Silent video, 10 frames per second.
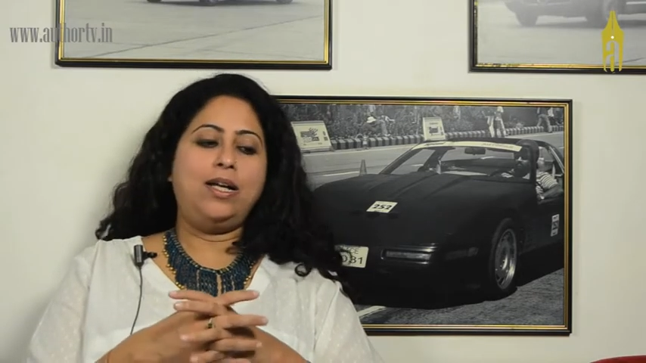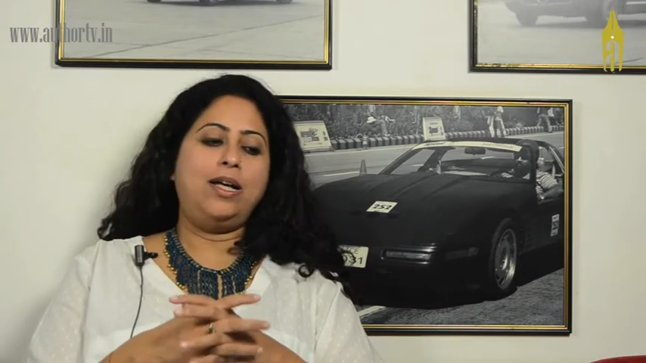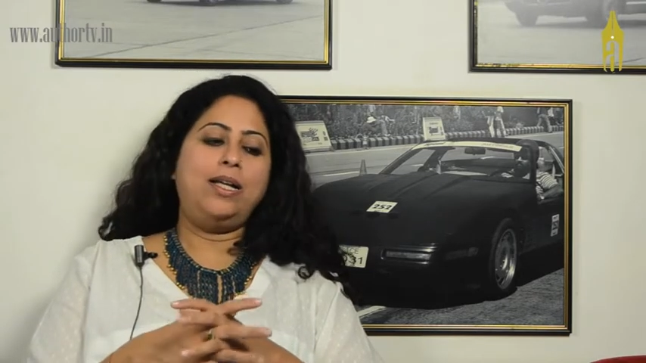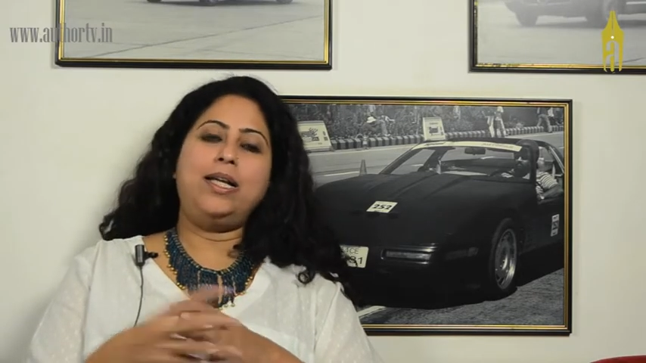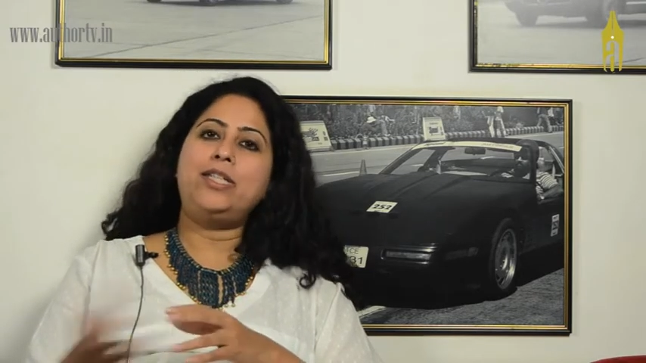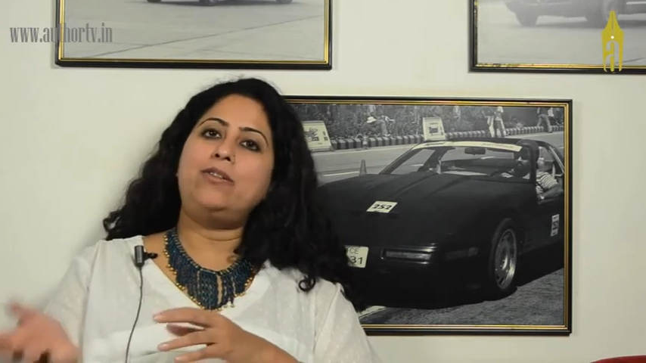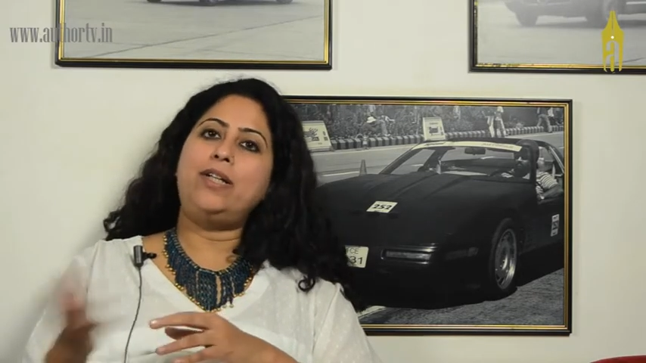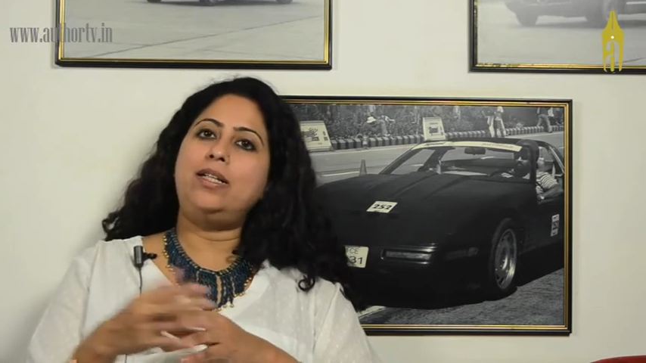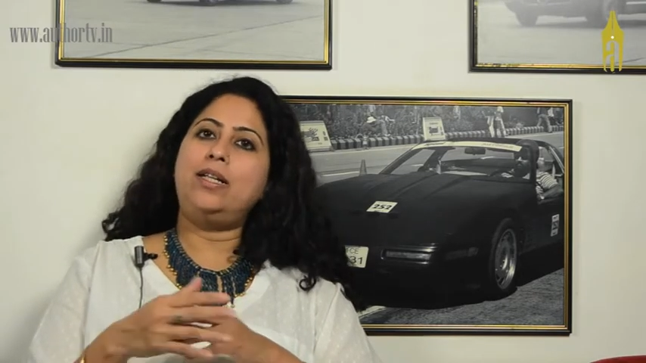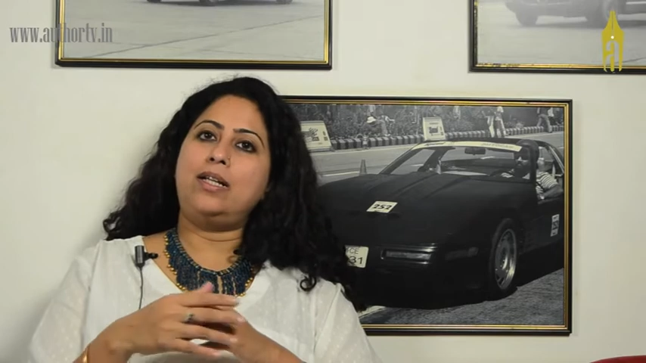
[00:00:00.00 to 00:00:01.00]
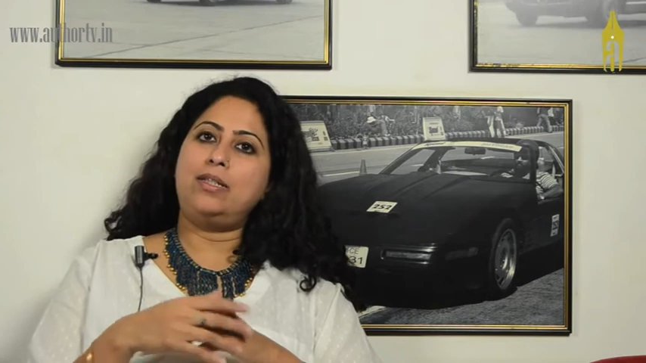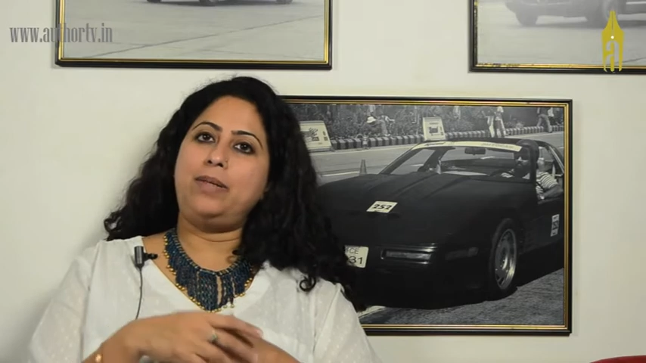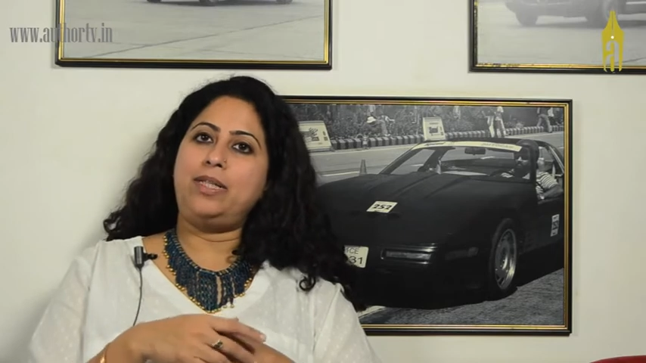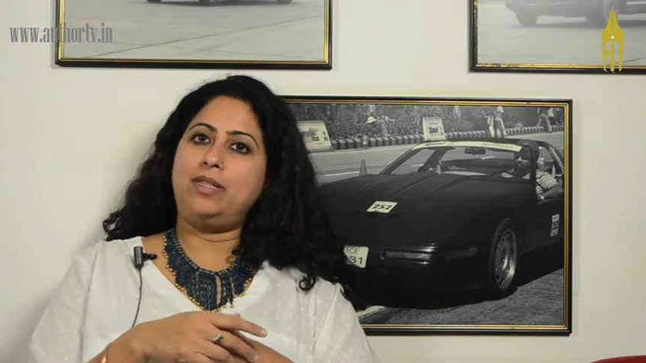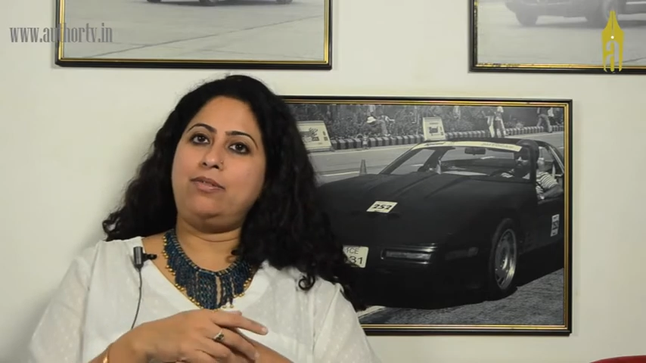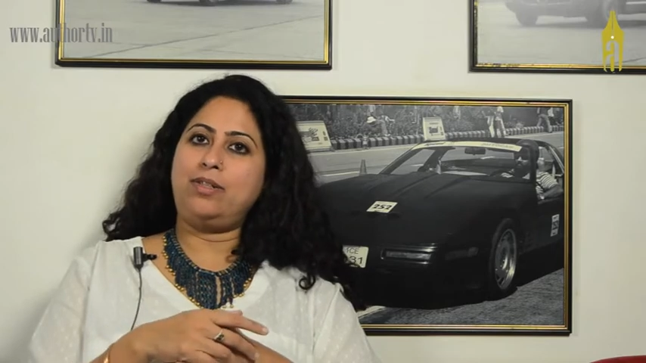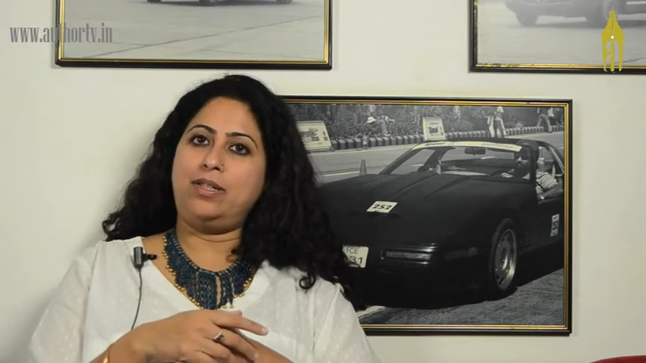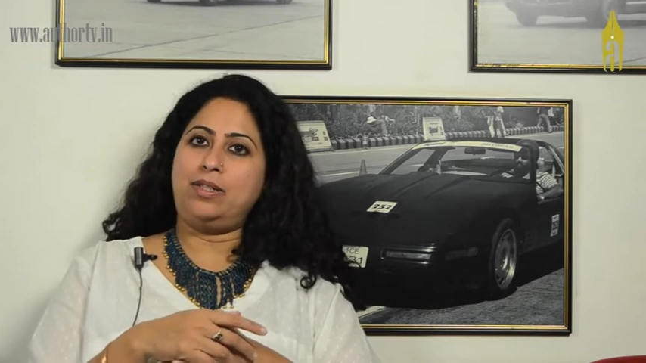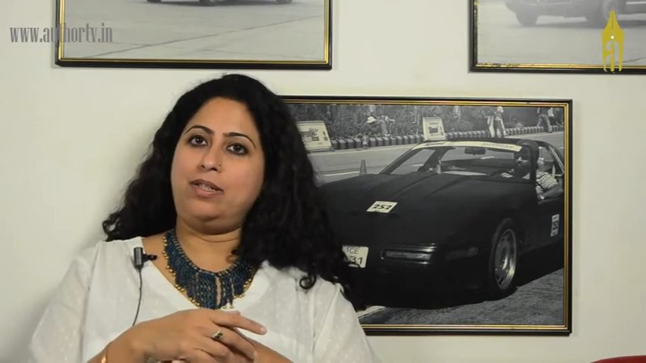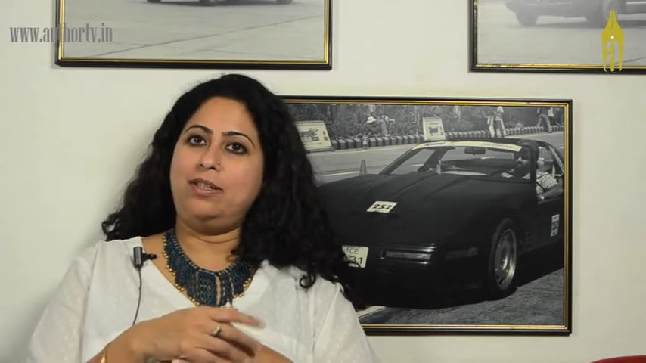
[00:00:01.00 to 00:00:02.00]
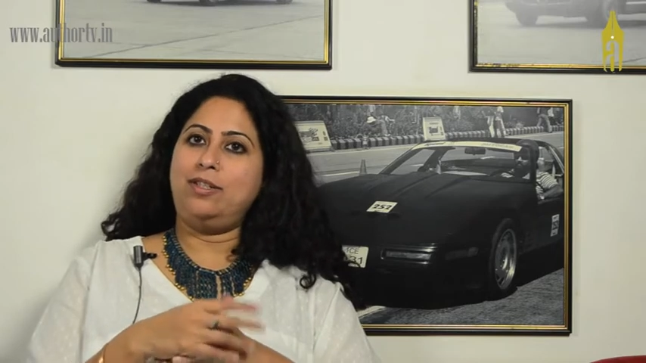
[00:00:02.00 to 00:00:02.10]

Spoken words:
I like to read the last pages first.